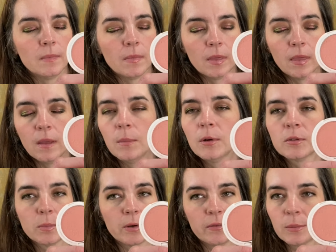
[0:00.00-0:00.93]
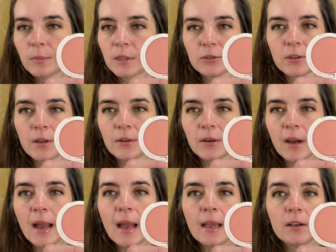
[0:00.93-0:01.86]
The most perfect blush color.
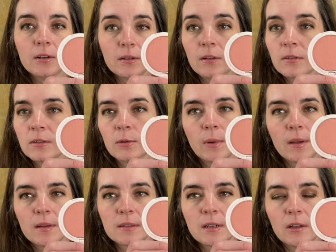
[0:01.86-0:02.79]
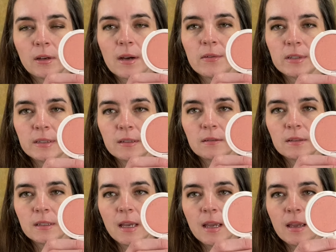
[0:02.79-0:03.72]
I could also wear this color every single
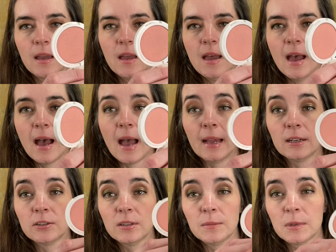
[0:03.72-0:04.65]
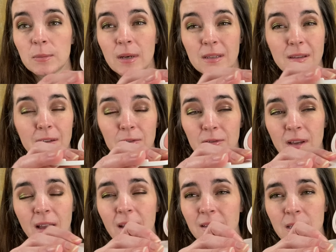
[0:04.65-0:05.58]
day. I actually am surprised that there's
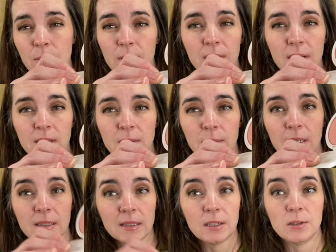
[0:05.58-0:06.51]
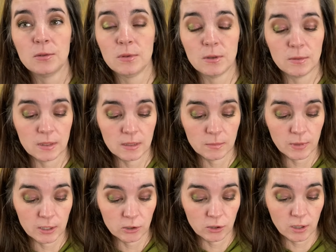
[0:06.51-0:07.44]
not a dip in this because I do use this
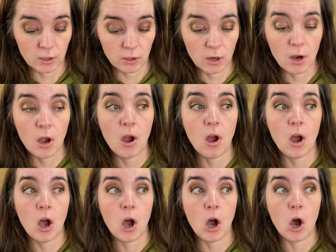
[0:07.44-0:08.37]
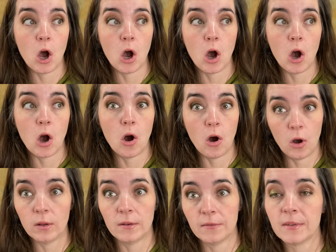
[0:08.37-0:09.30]
blush color
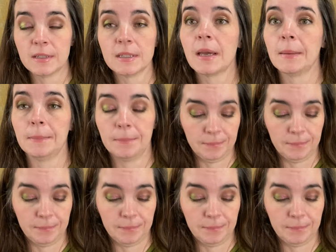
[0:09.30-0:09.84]
all of the time.